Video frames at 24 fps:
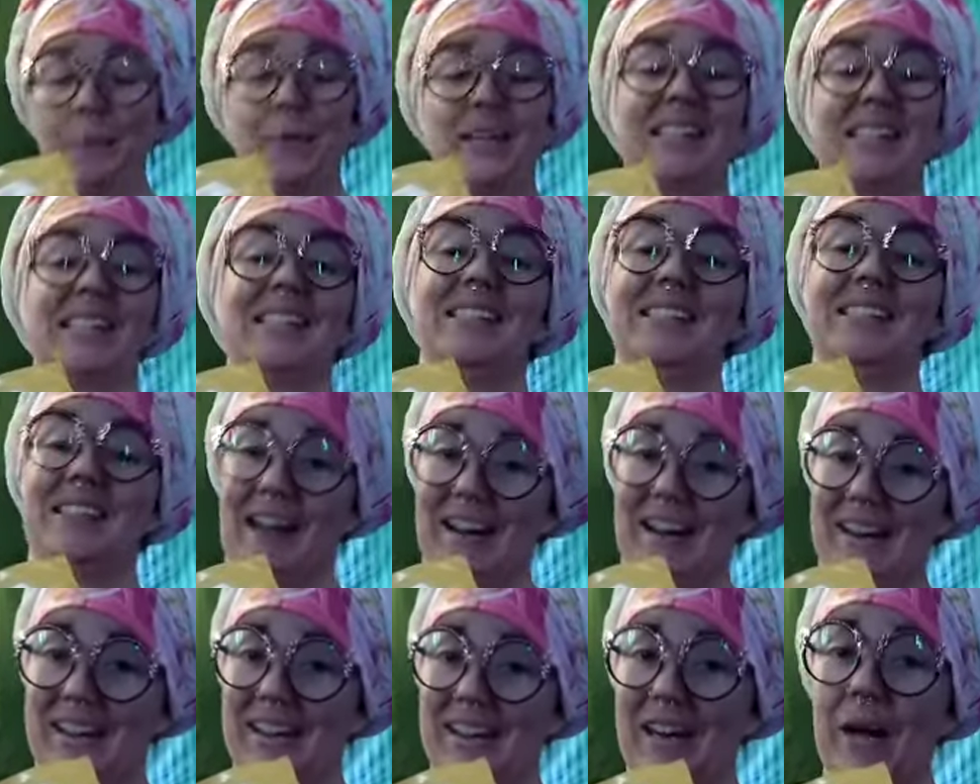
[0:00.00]
I'm
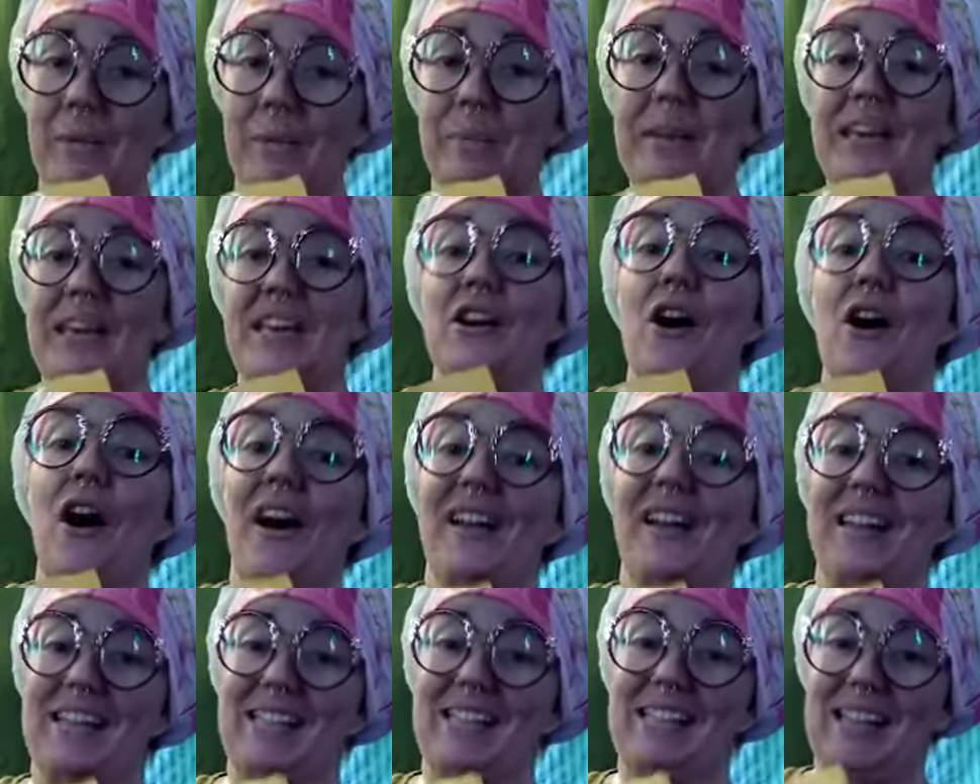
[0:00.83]
excited. I'm
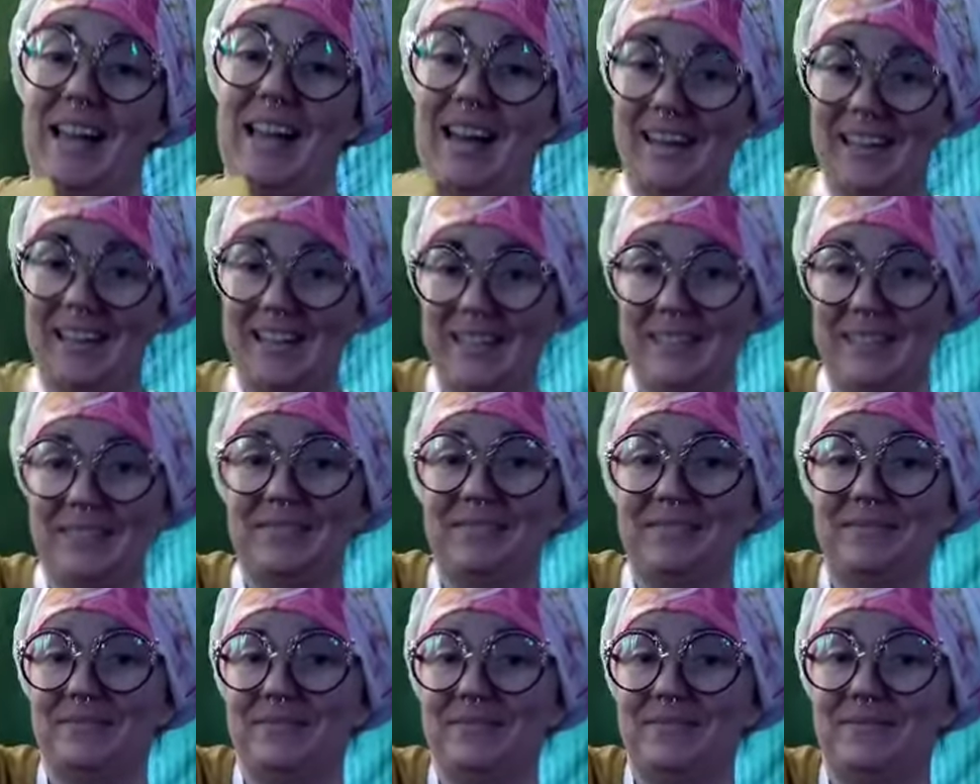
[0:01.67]
beyond excited.
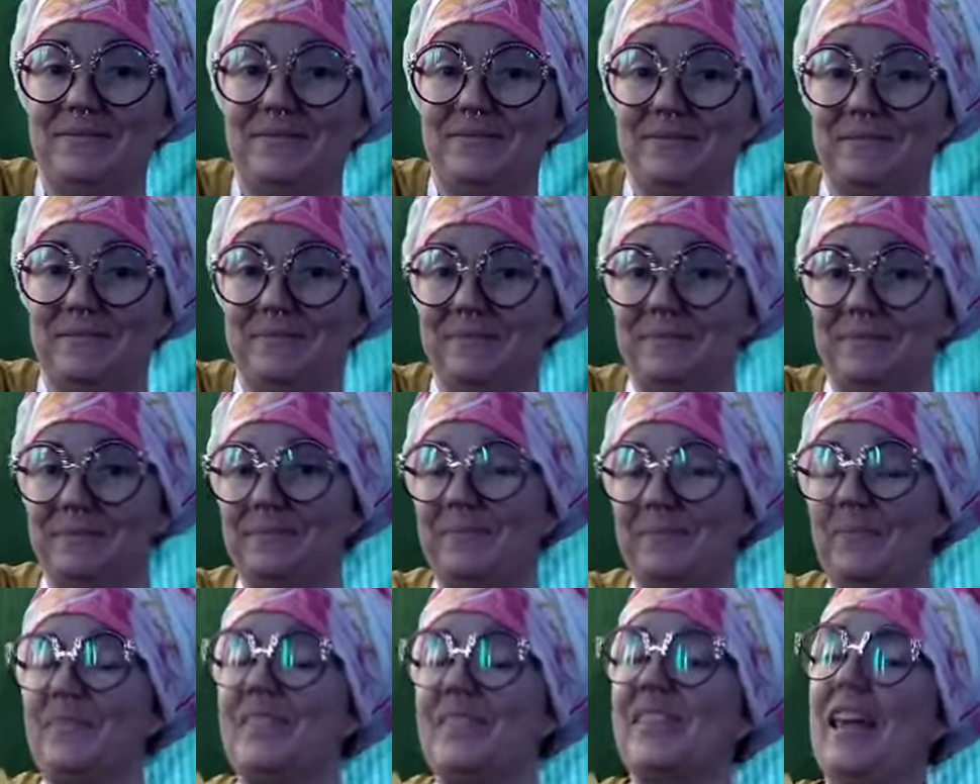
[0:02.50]
They're very pretty.
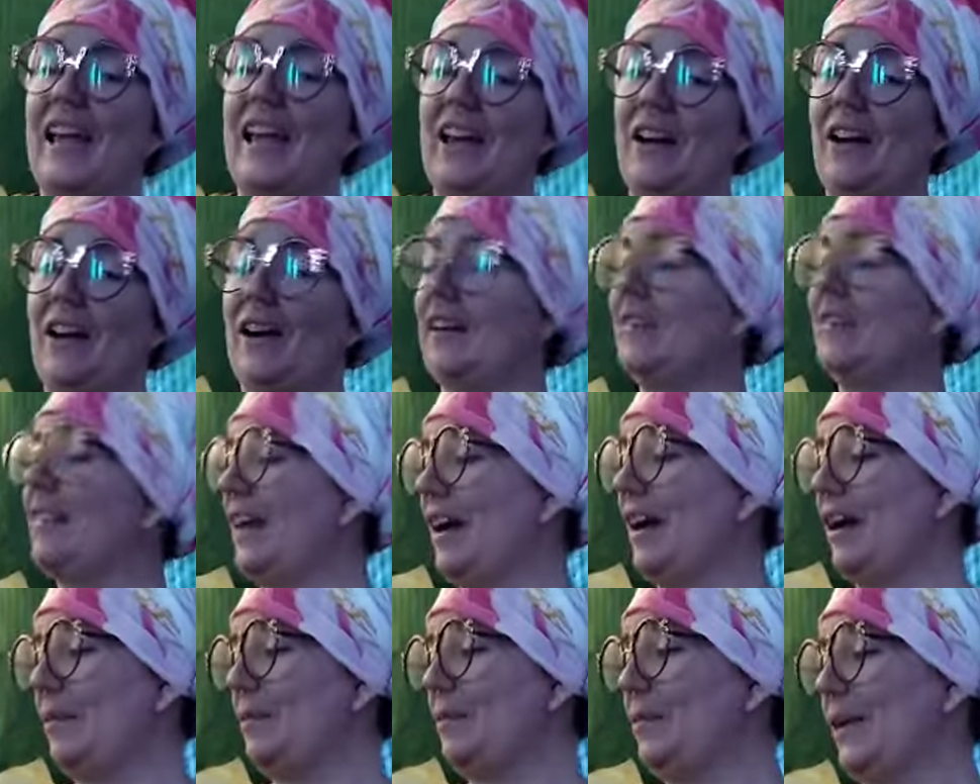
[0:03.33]
They are.
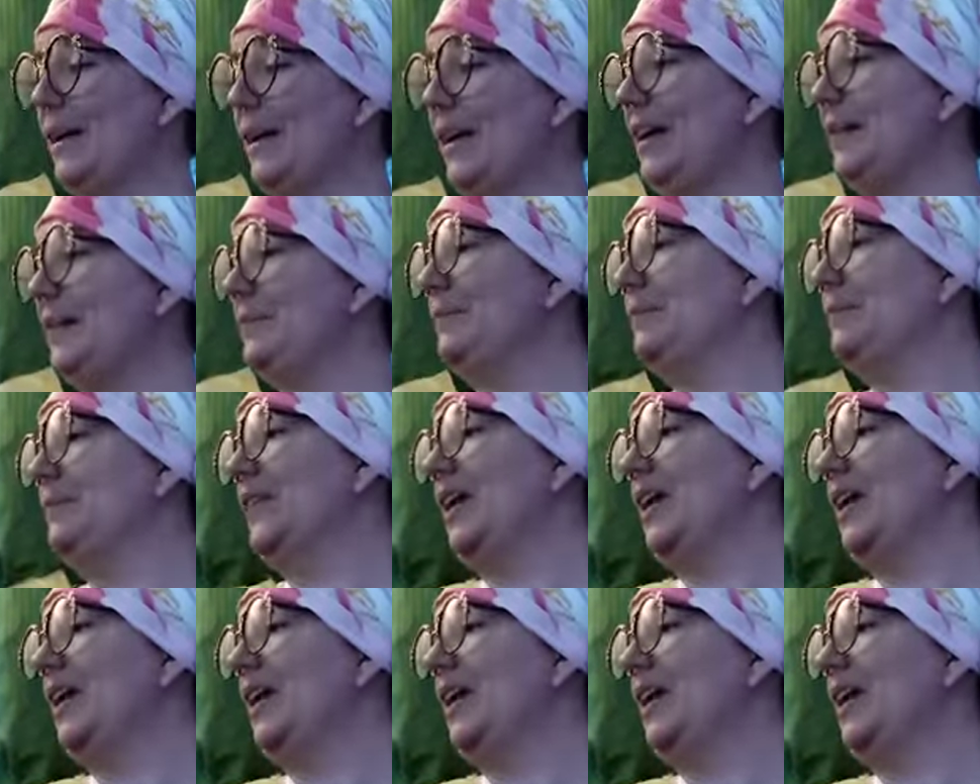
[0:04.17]
They are pretty.